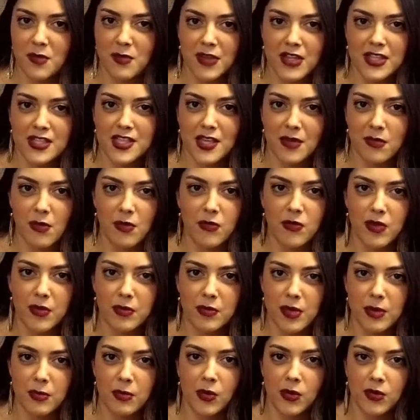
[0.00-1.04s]
been some of the
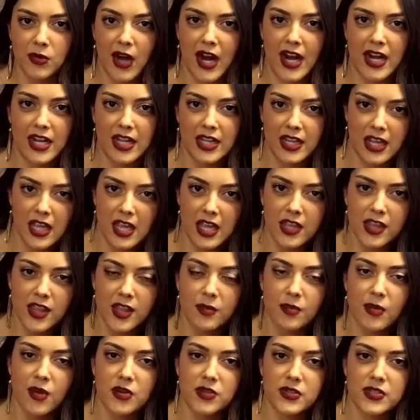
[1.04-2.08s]
people writing the
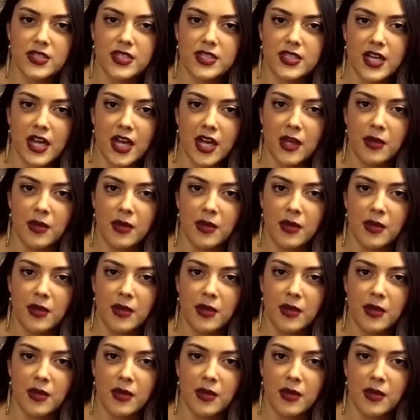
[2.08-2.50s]
most